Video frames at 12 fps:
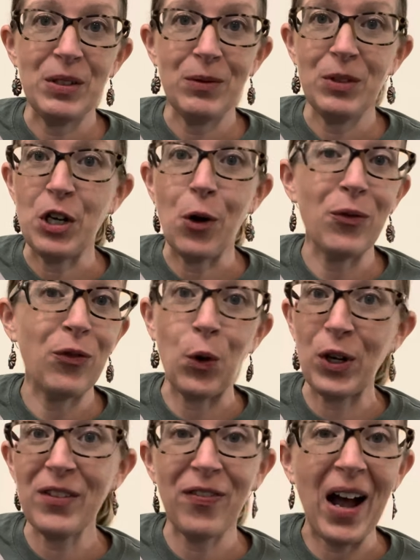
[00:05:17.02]
you know,
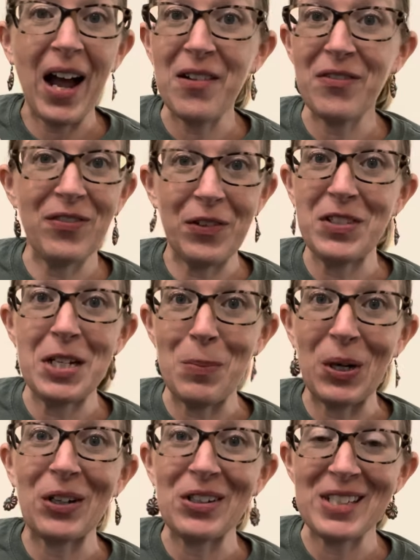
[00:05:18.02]
45, 50
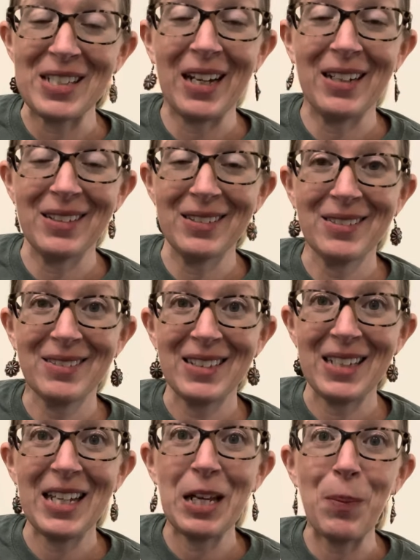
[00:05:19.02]
birds and
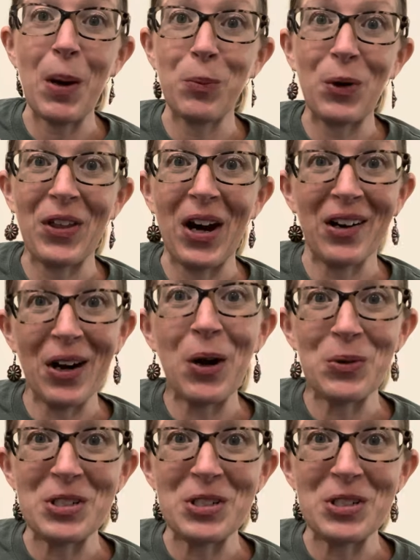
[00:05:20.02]
keep up with our own